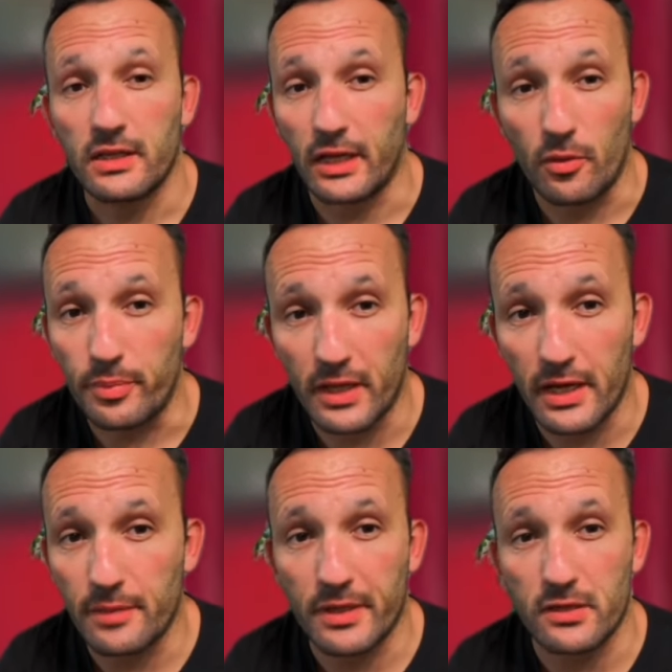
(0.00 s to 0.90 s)
They
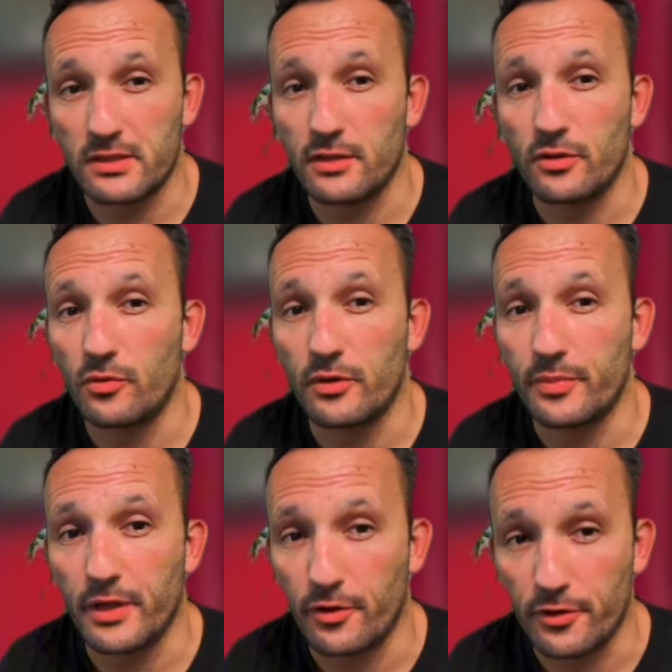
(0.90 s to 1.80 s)
comply because they don't want to
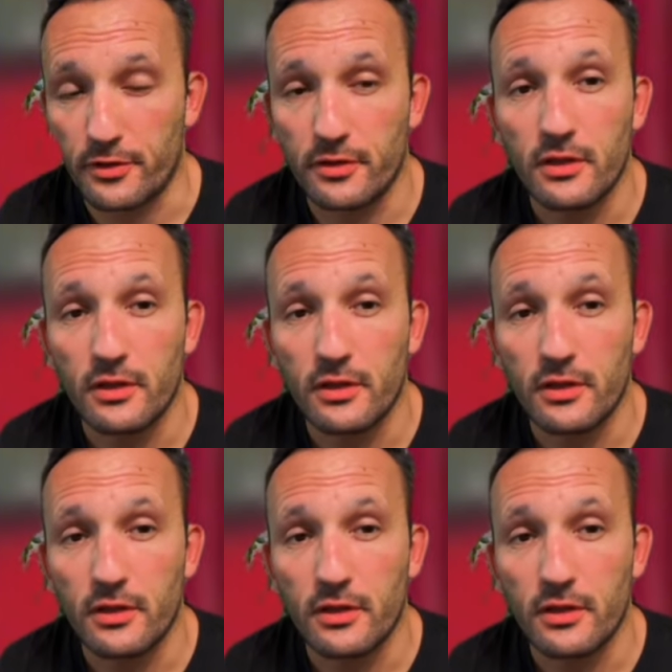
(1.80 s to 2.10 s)
be hurt.